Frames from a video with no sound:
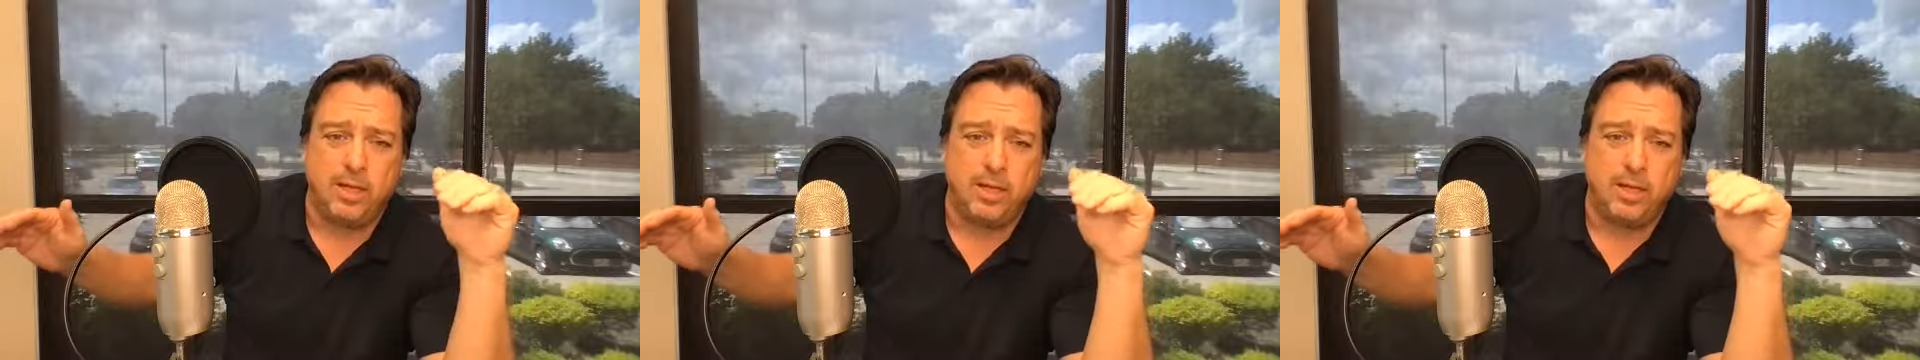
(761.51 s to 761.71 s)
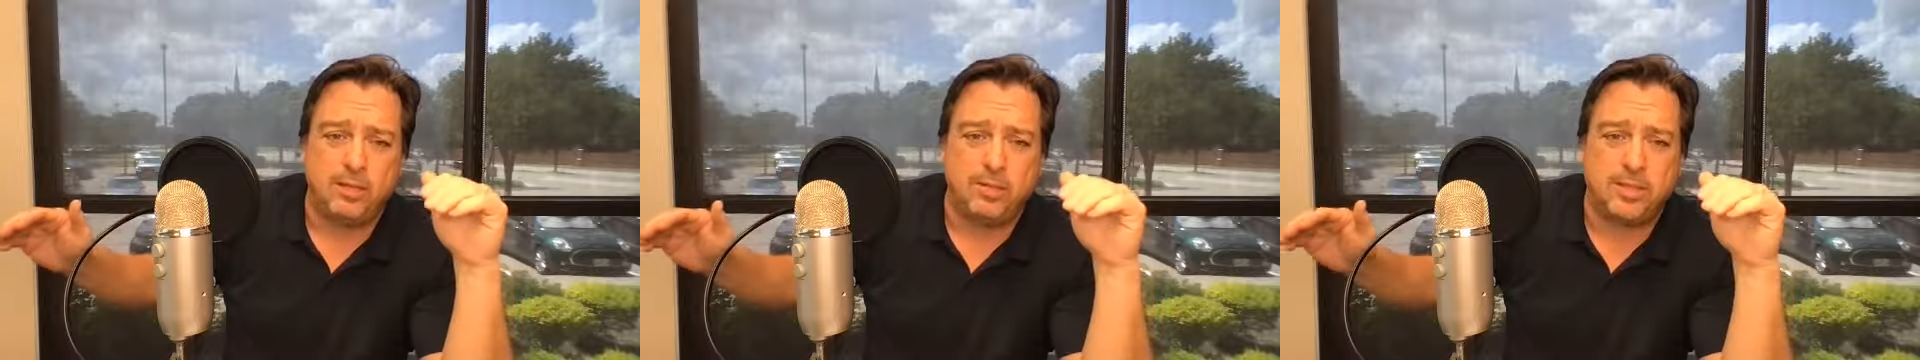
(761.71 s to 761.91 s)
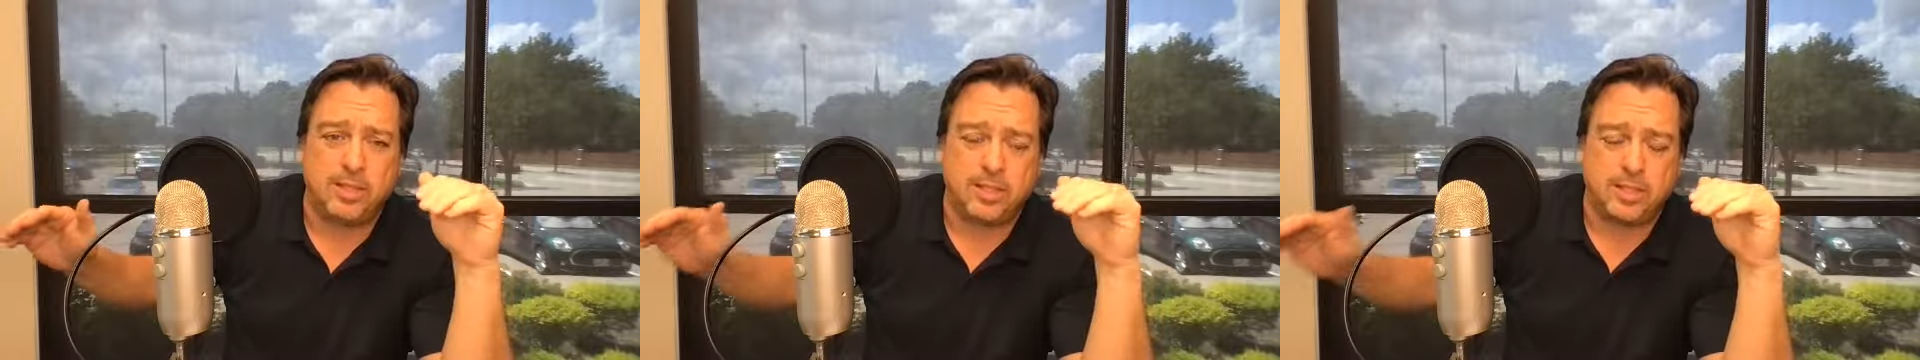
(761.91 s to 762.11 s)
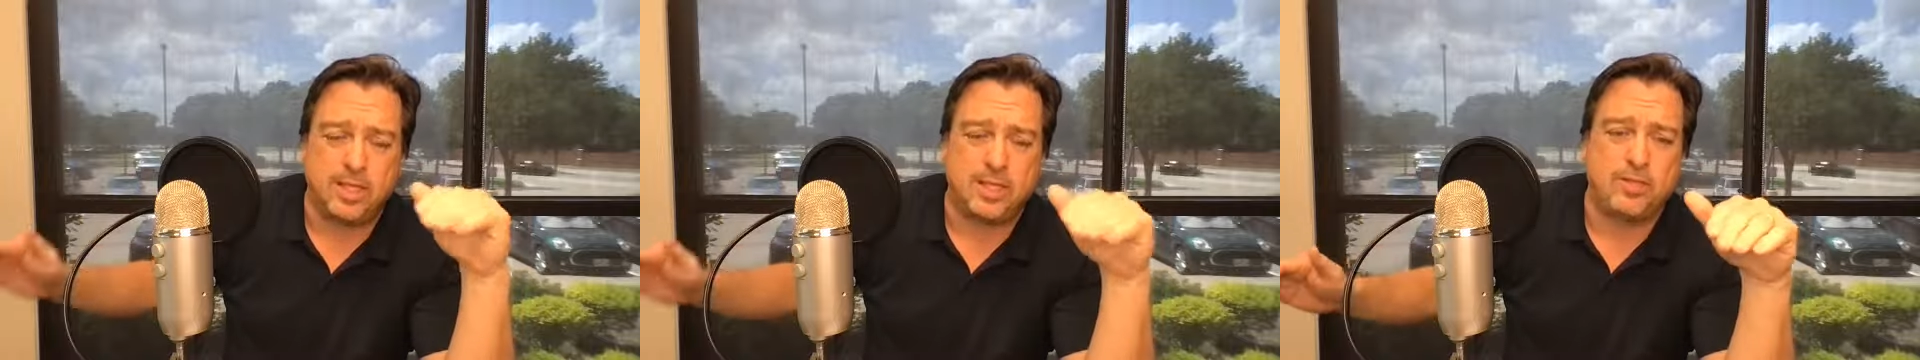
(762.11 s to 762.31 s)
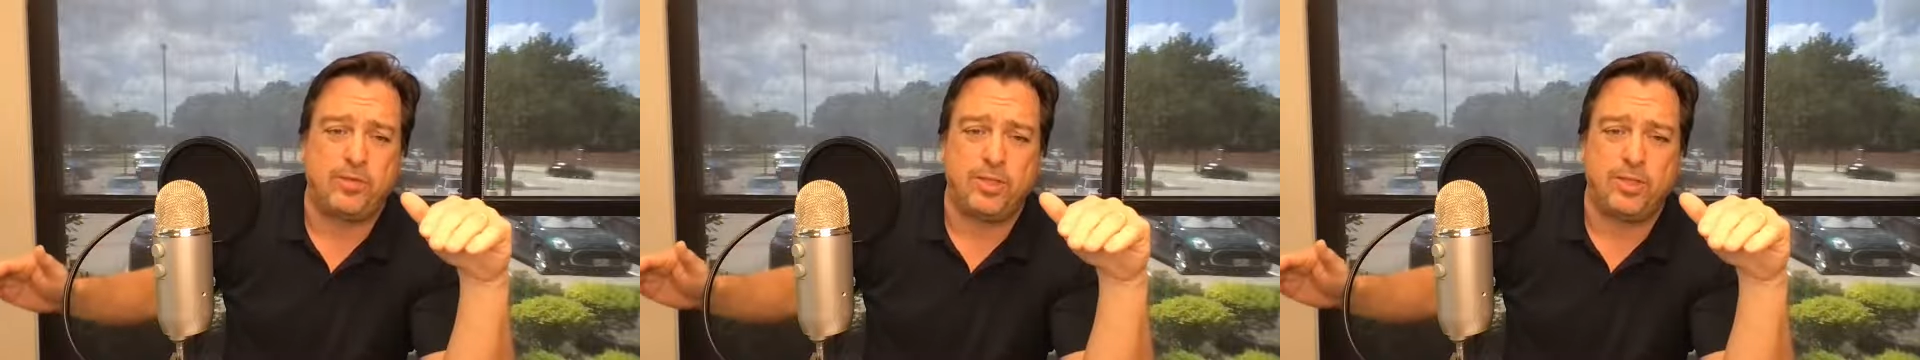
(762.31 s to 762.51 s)
and
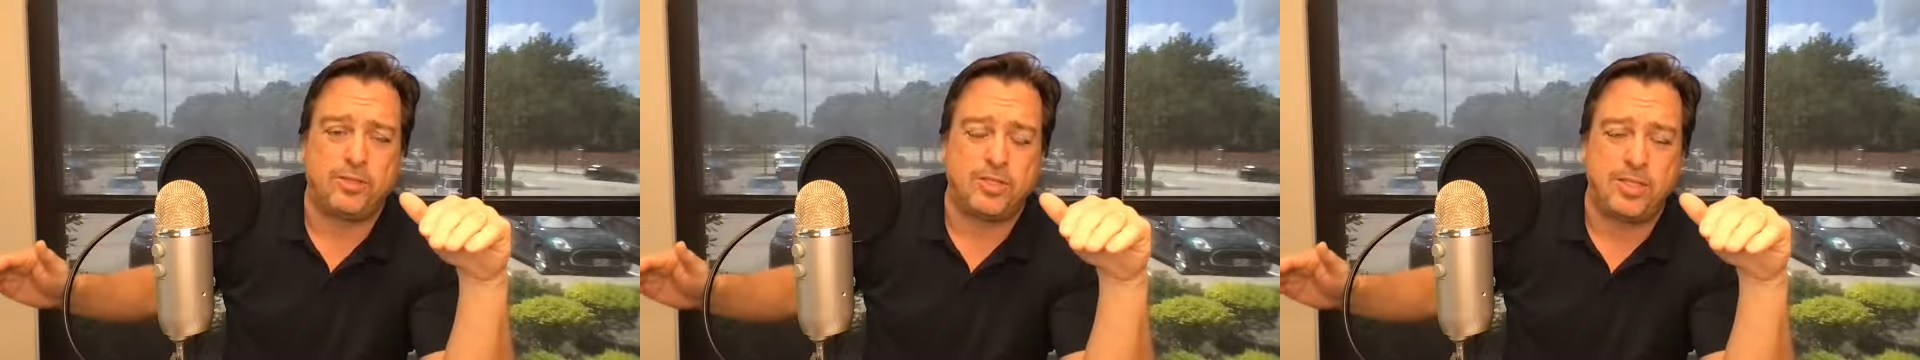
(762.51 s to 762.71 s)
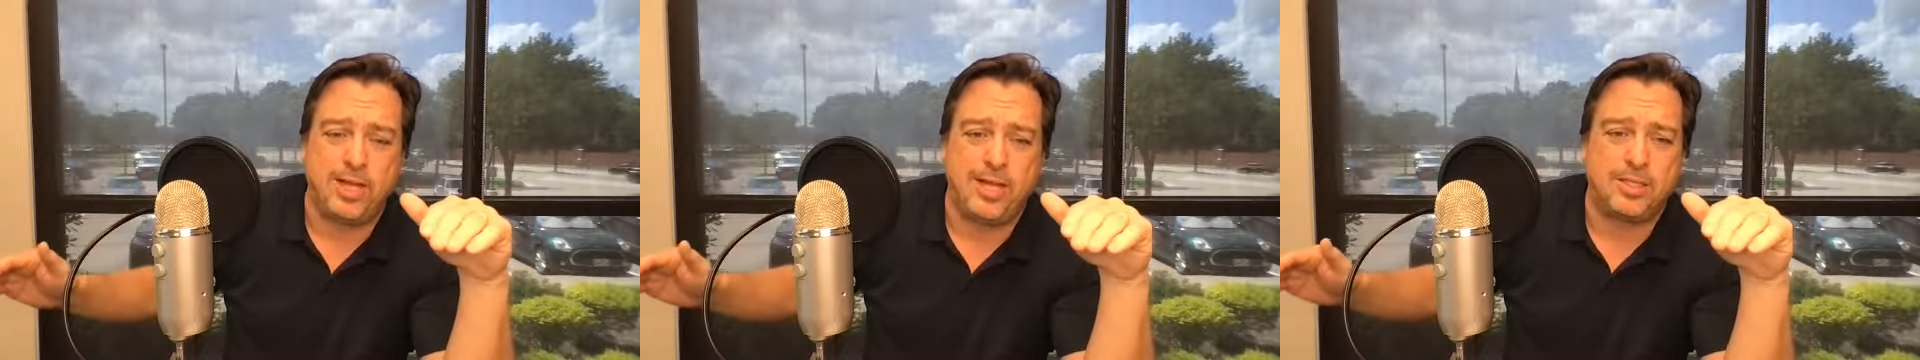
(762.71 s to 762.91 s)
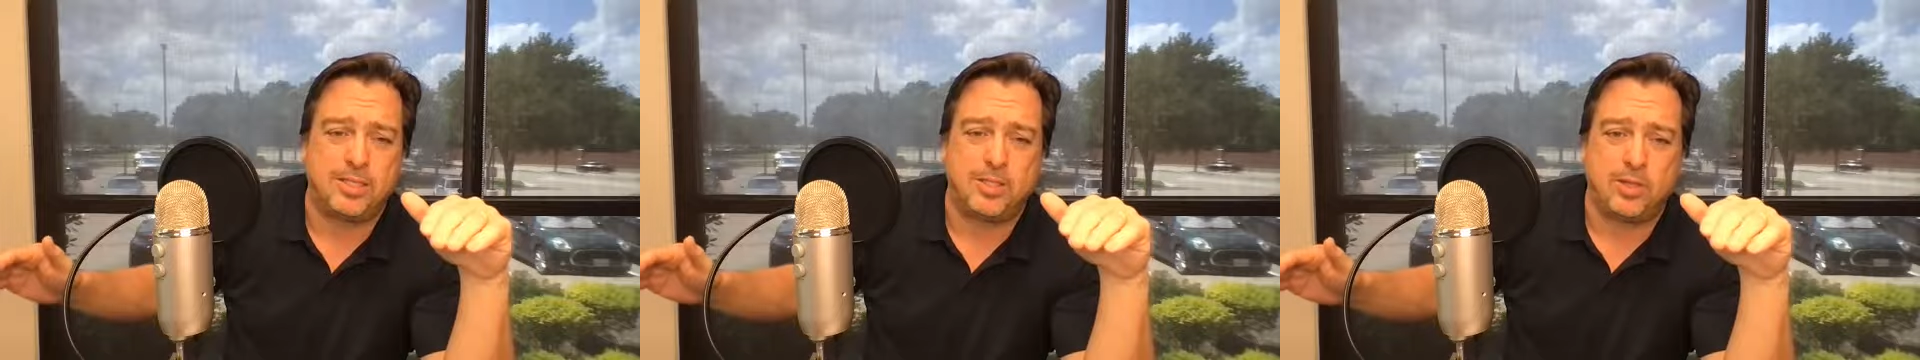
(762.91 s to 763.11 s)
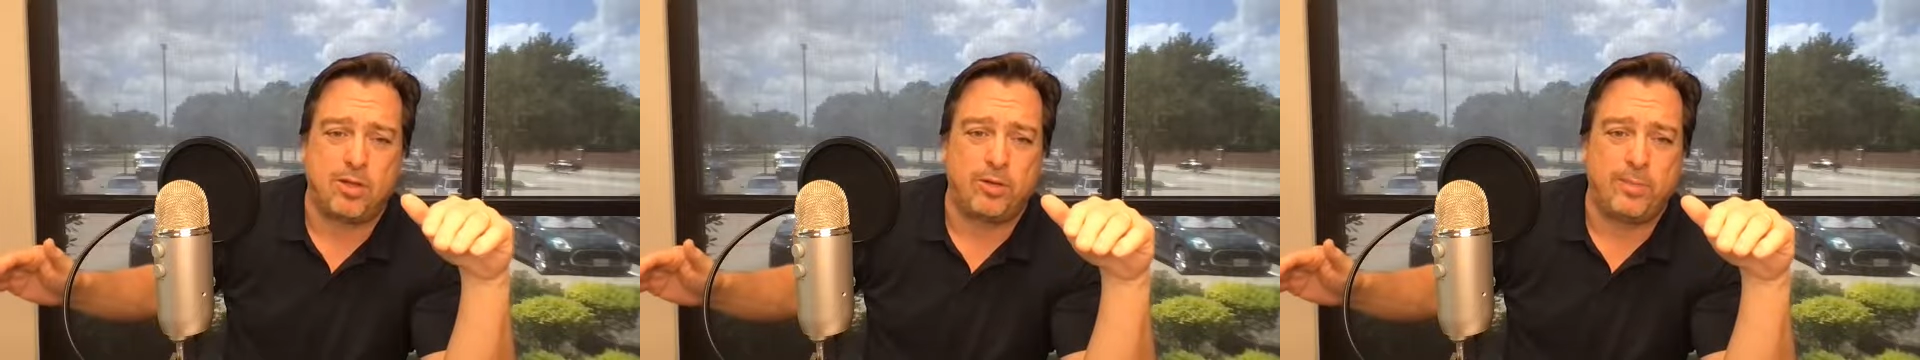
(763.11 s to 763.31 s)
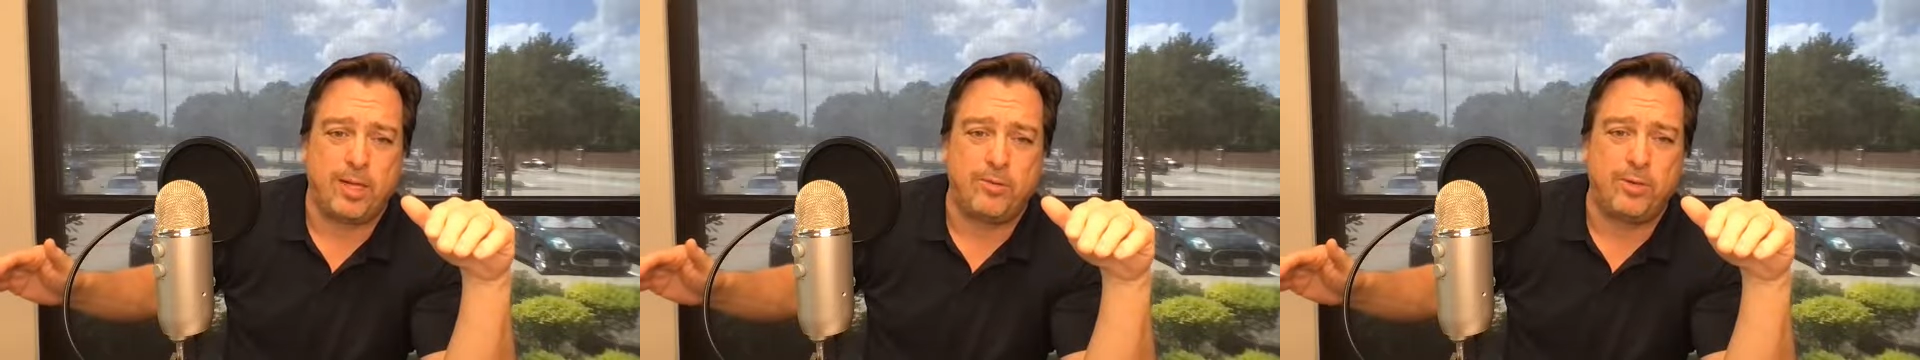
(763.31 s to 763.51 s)
successfully understands it's
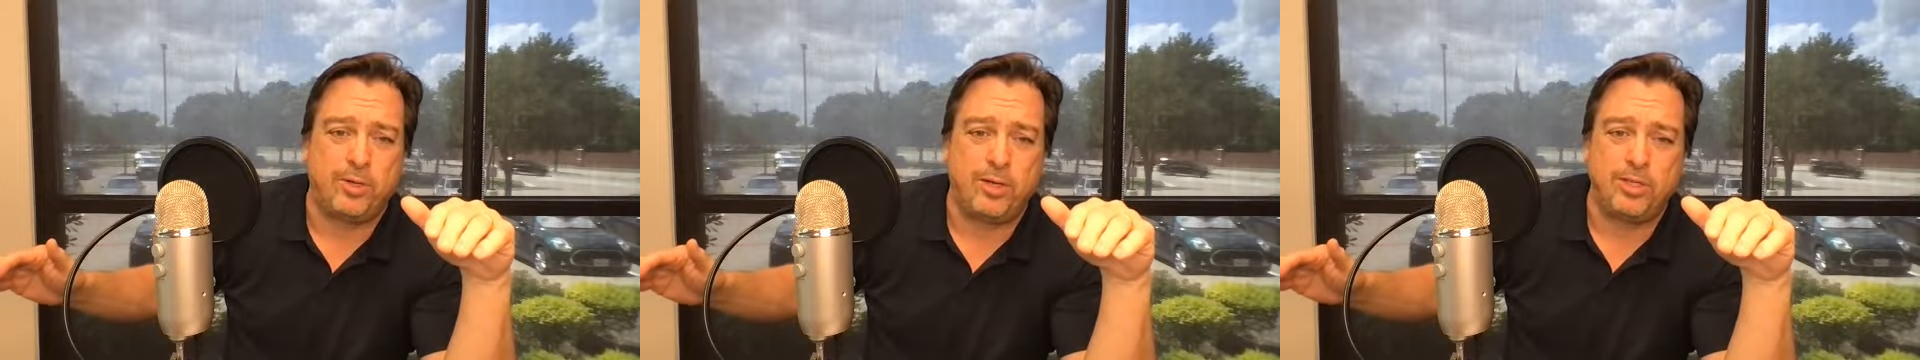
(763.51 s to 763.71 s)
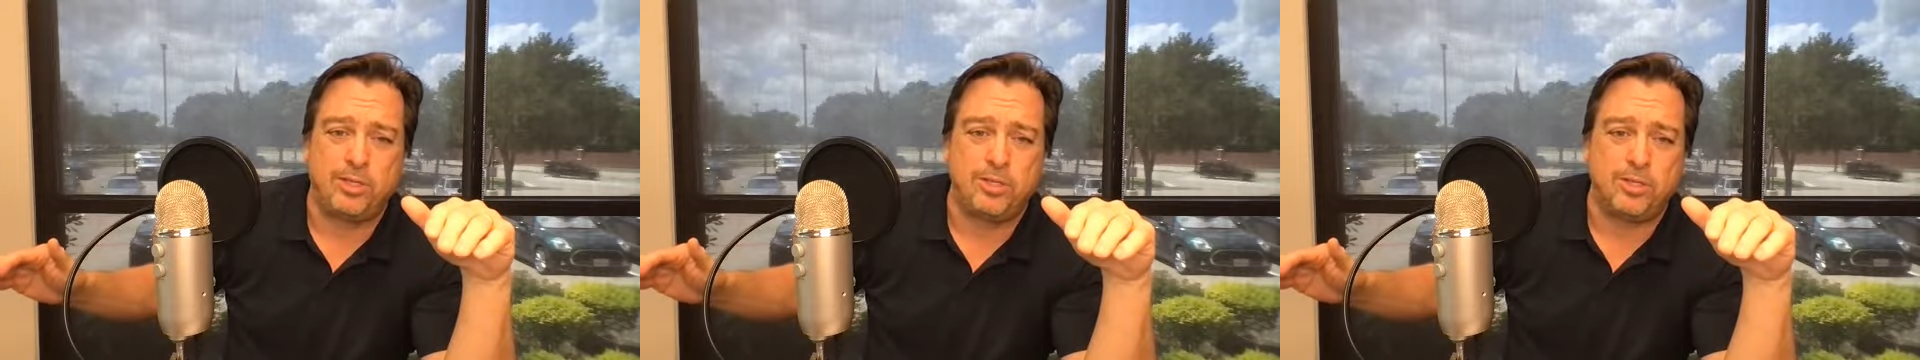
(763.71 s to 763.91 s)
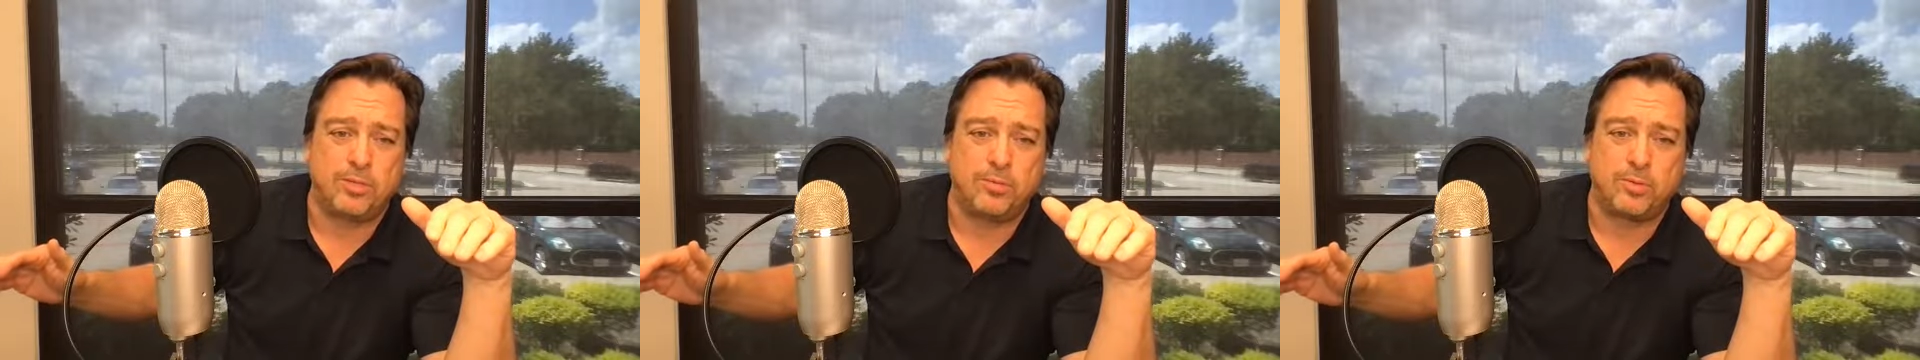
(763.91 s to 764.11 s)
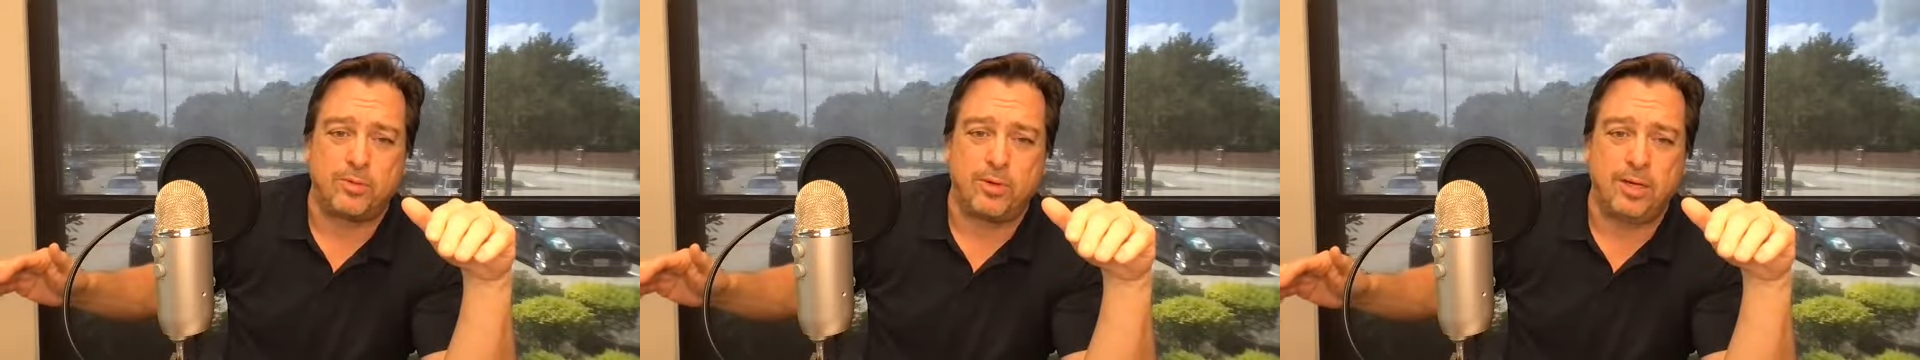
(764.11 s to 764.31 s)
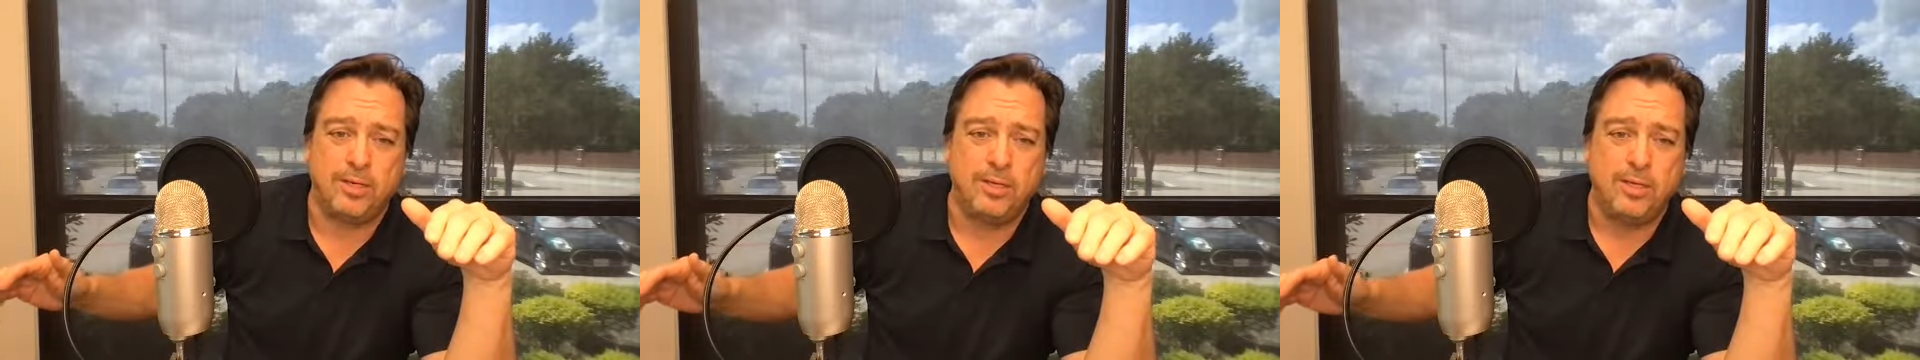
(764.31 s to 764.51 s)
all about relationships, right?